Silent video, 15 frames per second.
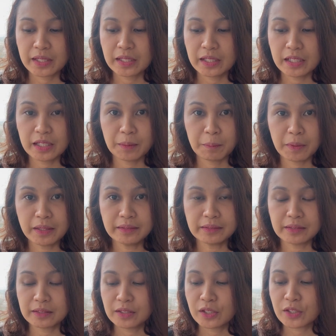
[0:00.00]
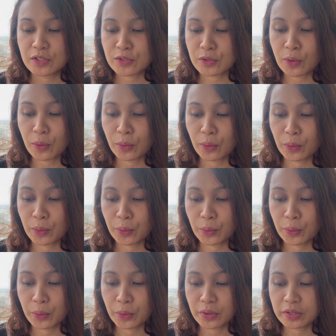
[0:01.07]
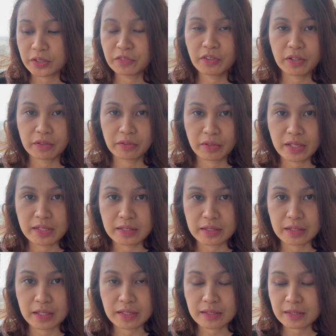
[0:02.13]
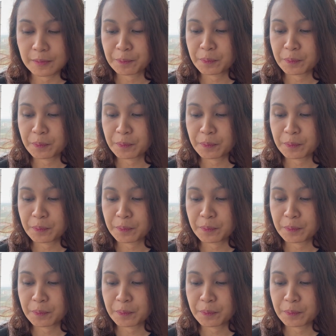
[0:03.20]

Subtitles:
in a bit. So the very reason is